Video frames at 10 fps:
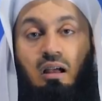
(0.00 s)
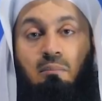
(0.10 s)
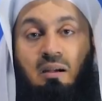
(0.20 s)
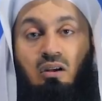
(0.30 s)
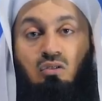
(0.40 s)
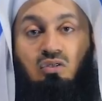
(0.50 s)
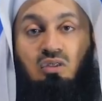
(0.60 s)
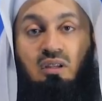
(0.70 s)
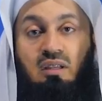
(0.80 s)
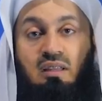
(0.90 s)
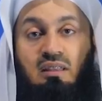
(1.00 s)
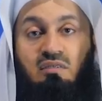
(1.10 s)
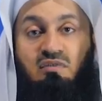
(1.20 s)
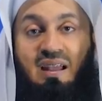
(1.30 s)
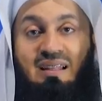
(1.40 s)
about
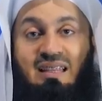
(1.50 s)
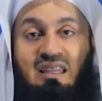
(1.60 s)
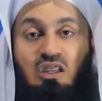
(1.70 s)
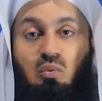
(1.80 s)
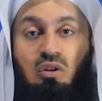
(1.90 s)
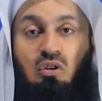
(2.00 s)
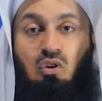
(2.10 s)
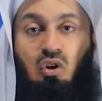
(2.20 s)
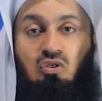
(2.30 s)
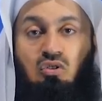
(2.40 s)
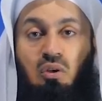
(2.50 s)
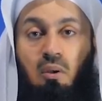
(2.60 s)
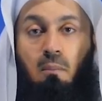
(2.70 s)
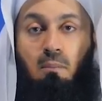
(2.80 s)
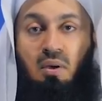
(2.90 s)
the fact that He will not
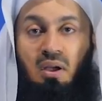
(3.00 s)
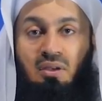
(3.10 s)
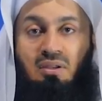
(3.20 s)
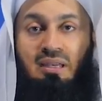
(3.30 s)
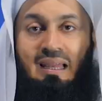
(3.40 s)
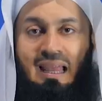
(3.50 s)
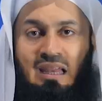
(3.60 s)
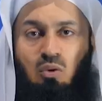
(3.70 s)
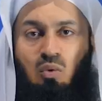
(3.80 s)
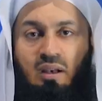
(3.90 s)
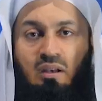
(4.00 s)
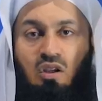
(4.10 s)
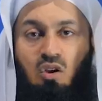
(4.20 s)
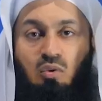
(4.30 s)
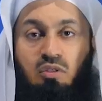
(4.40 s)
burden anyone
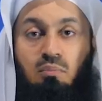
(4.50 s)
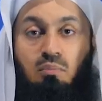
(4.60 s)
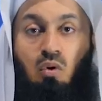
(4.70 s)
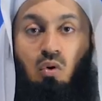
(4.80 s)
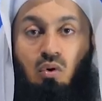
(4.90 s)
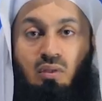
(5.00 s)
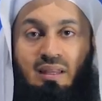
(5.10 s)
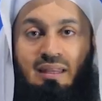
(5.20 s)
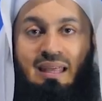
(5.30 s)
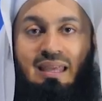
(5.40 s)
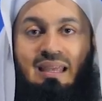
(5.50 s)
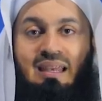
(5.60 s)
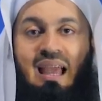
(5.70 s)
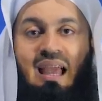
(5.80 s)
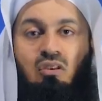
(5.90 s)
with more than they
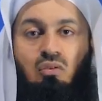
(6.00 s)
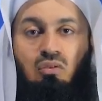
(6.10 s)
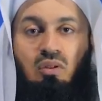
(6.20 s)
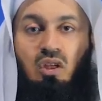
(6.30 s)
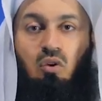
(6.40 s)
can handle.